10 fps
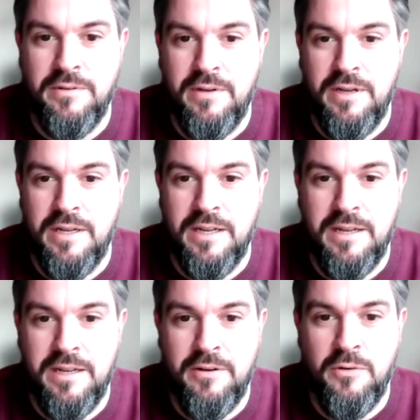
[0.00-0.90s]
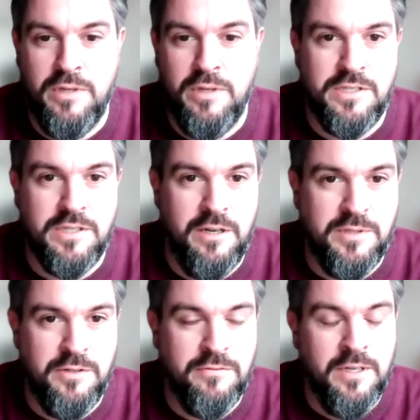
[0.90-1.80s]
and all these
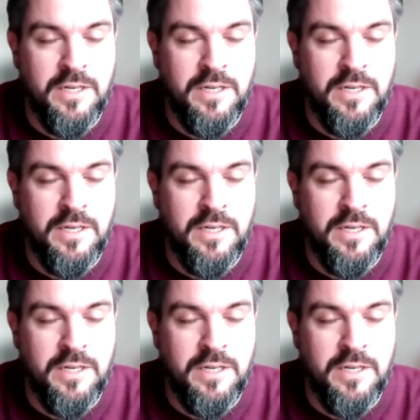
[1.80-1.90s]
types of